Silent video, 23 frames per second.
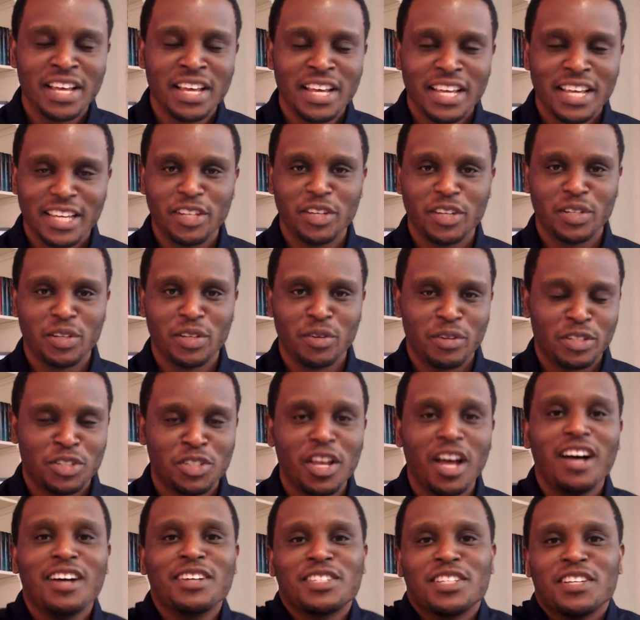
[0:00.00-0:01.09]
there were
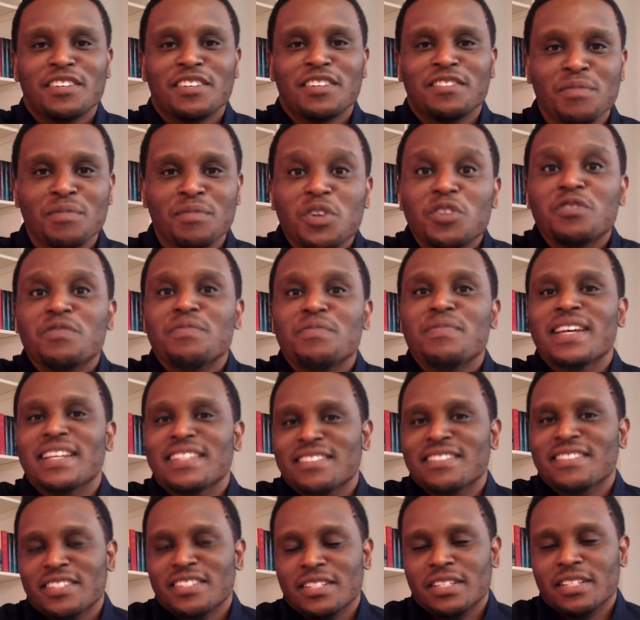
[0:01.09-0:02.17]
songs of
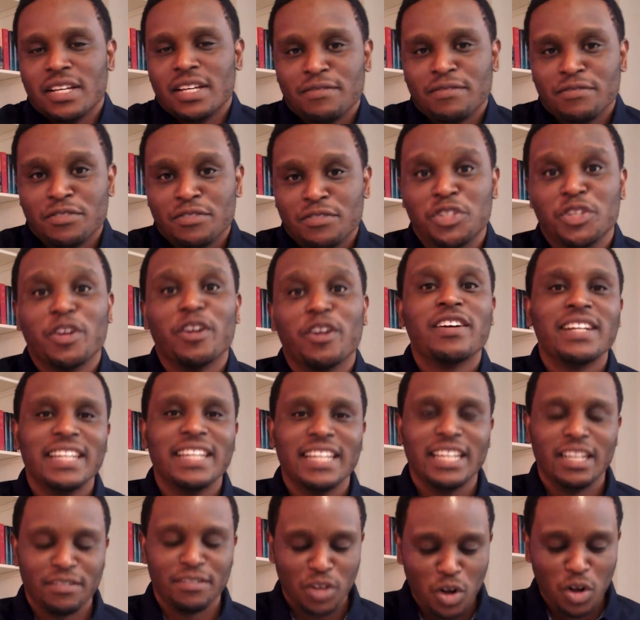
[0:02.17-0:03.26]
movement, of journey,
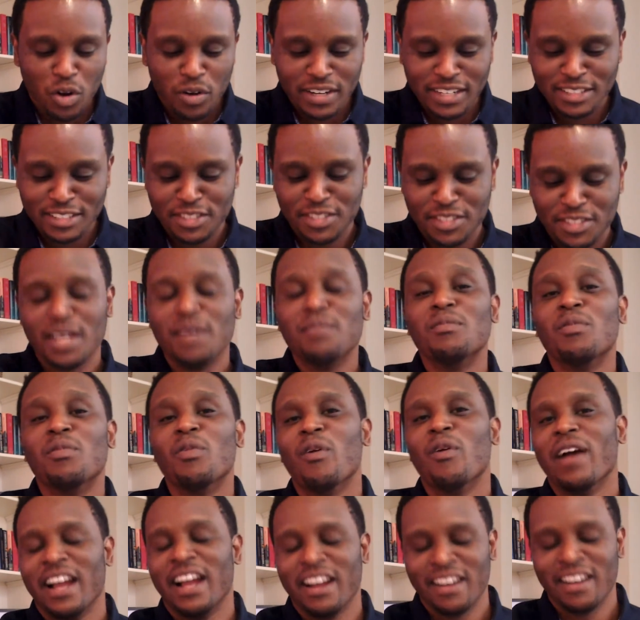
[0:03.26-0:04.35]
of going
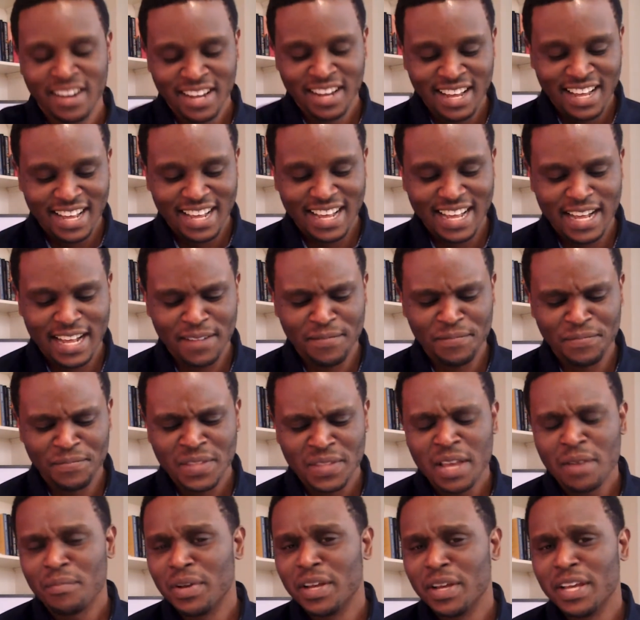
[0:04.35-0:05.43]
somewhere.
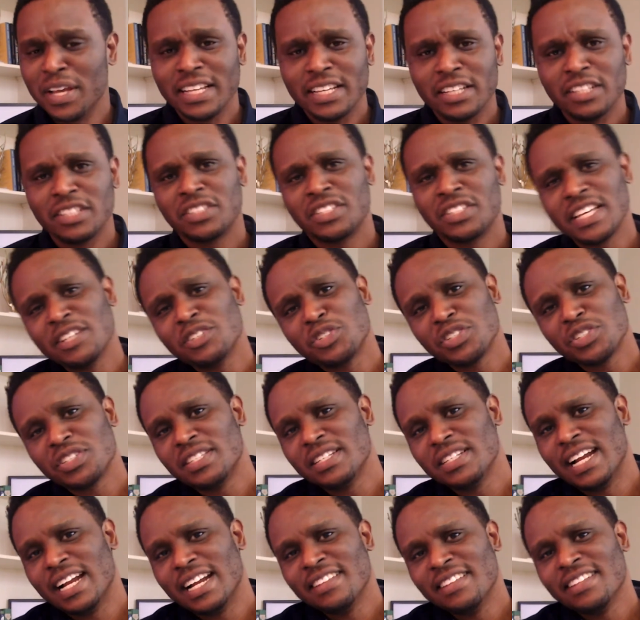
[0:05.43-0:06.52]
But it's interesting.
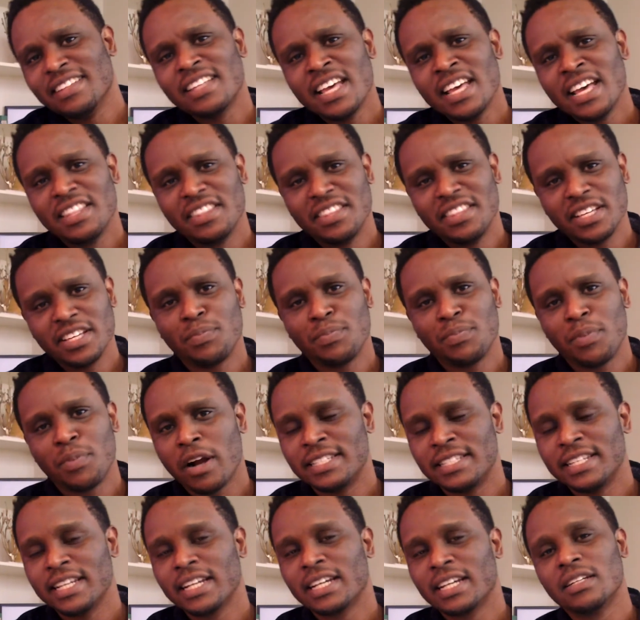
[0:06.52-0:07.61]
I think this
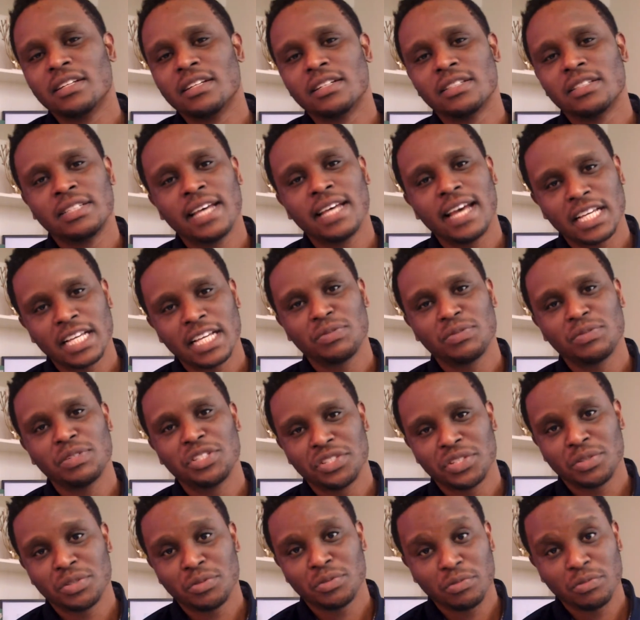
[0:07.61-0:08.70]
particular text we
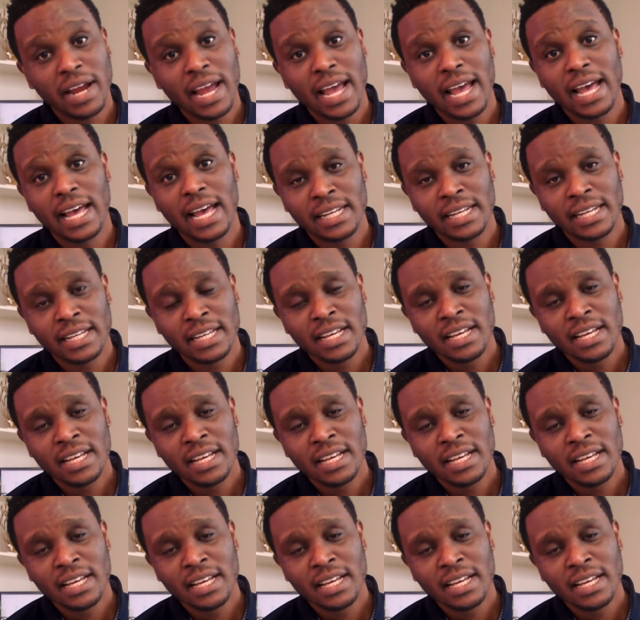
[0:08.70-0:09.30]
just read